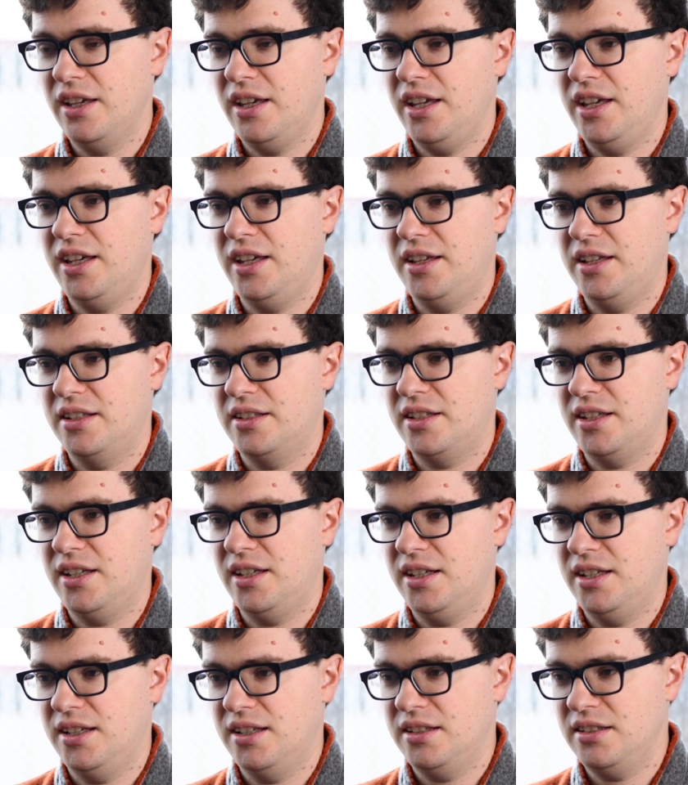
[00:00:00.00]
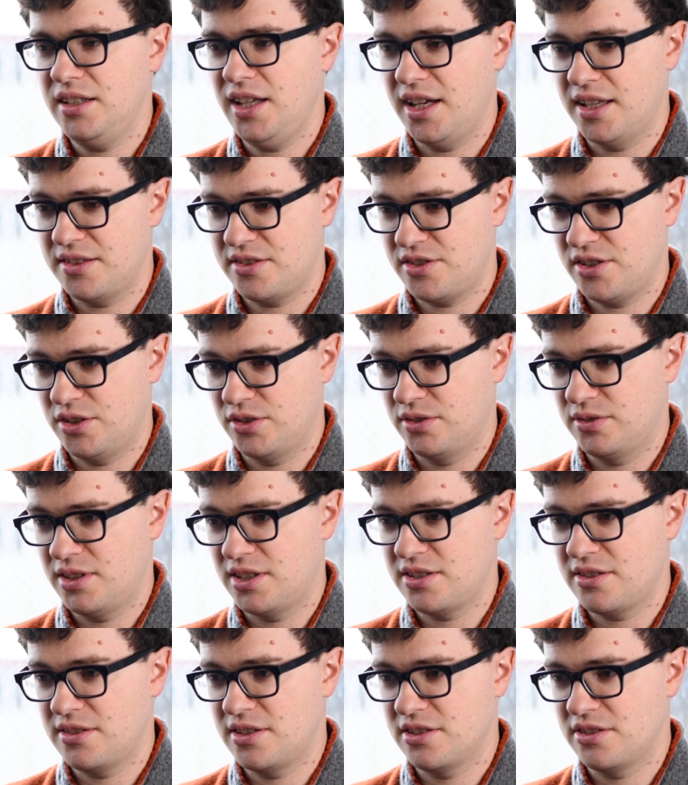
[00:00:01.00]
and and so
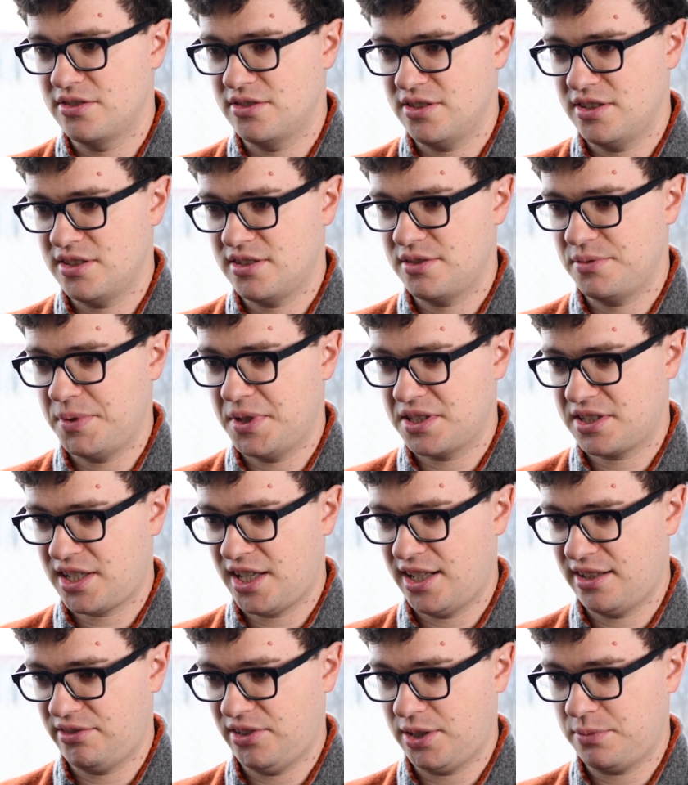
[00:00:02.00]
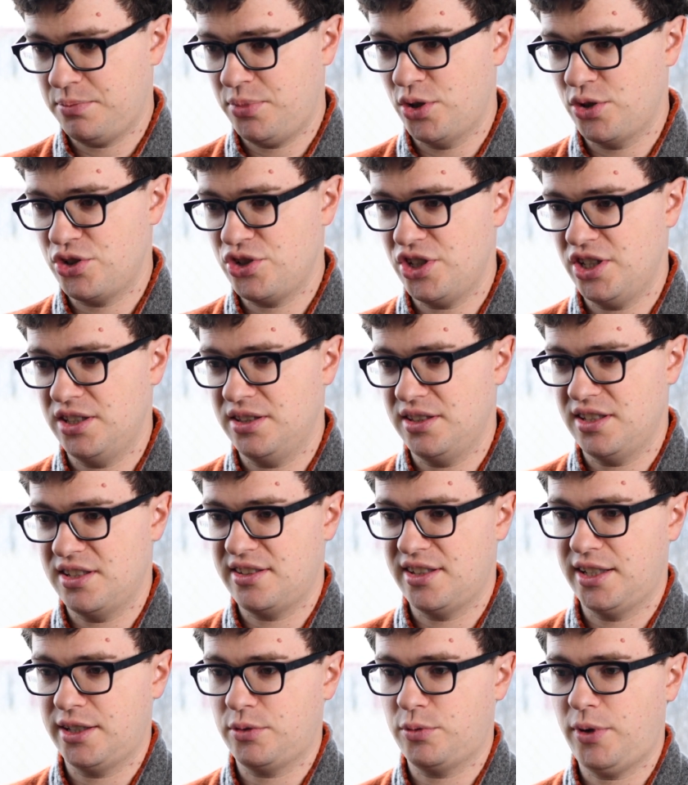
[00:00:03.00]
this is what's kind of like pushing
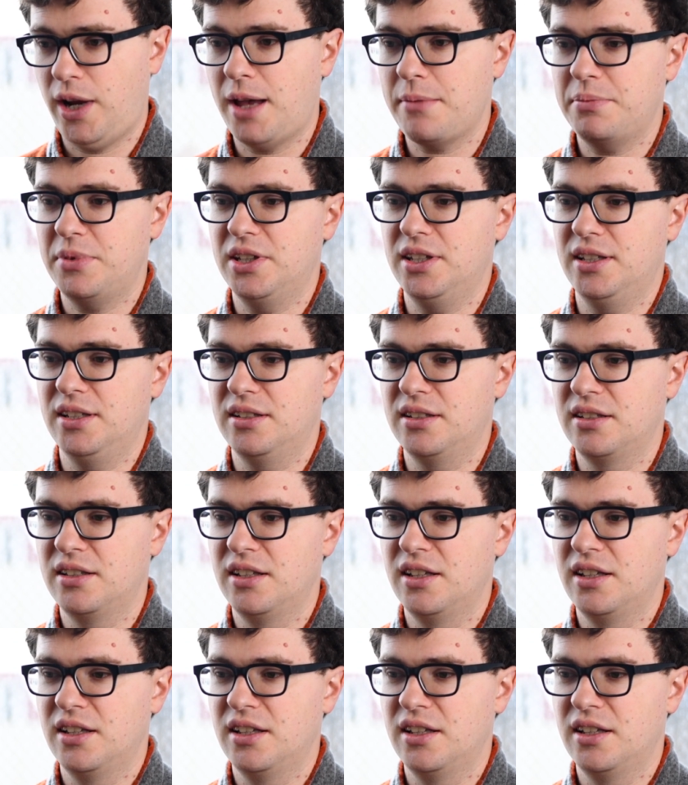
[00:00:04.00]
this like rapid